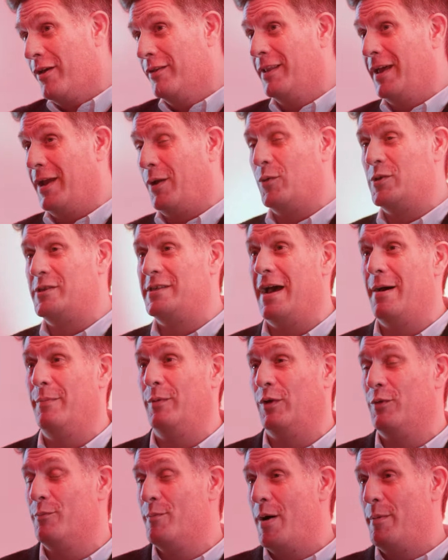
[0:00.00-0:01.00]
unlike what's
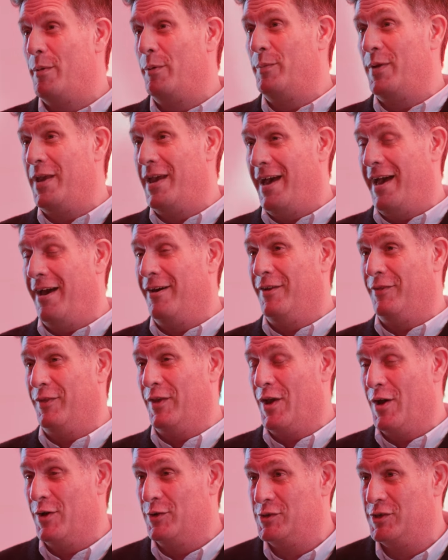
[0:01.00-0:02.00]
happening in Mamma Mia out at
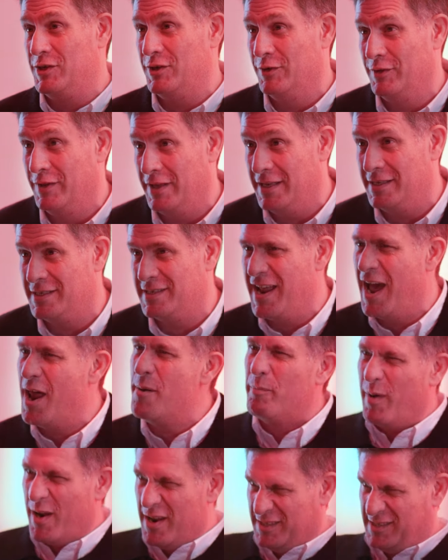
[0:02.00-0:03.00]
the O2 in the East
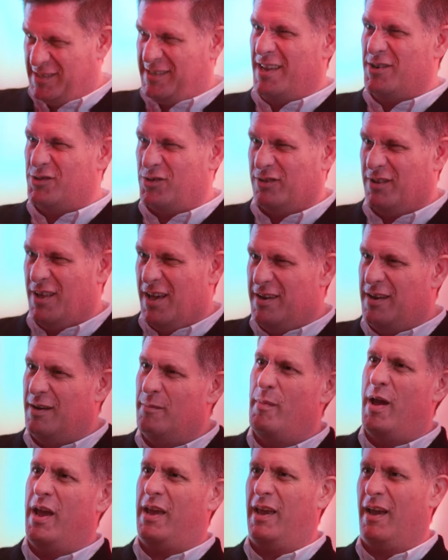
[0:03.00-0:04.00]
End, but in central
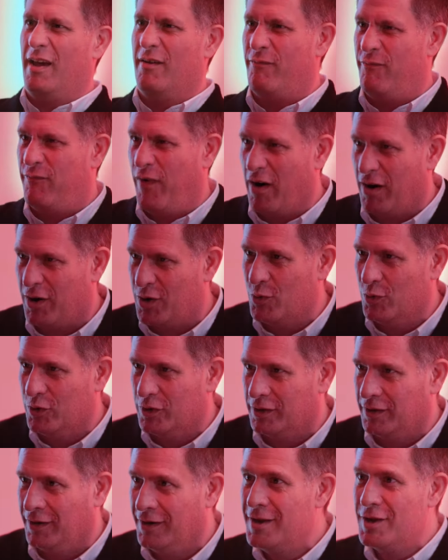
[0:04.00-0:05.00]
London, making it far
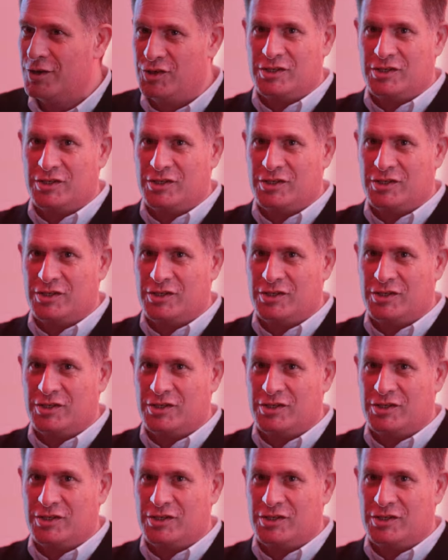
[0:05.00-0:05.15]
cooler.